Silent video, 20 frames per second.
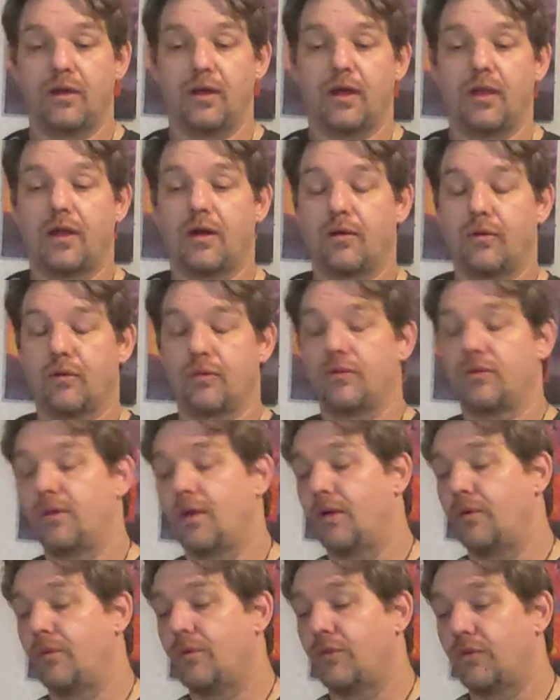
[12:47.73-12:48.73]
and
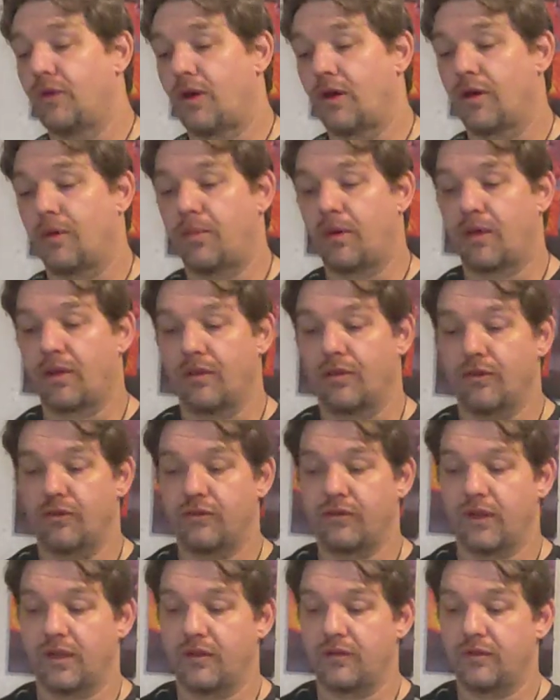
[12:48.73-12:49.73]
we'll talk about all
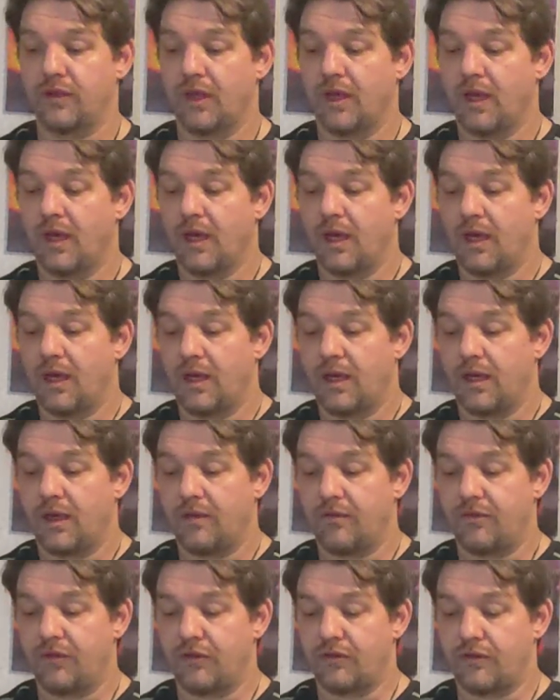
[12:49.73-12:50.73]
those things
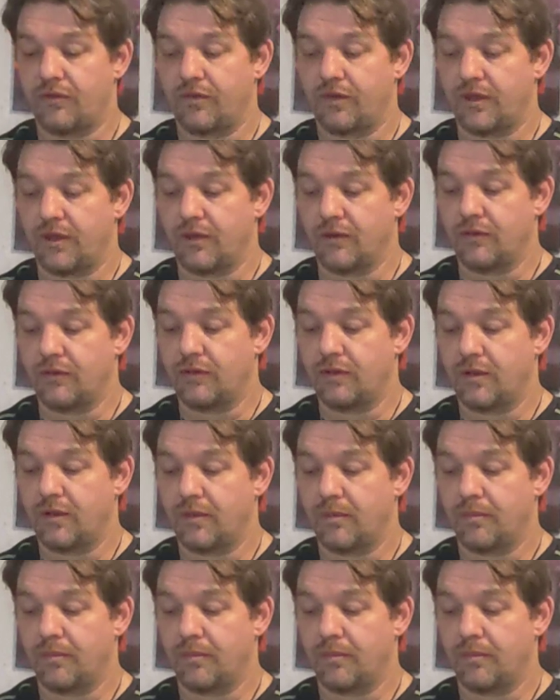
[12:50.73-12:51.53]
in future videos.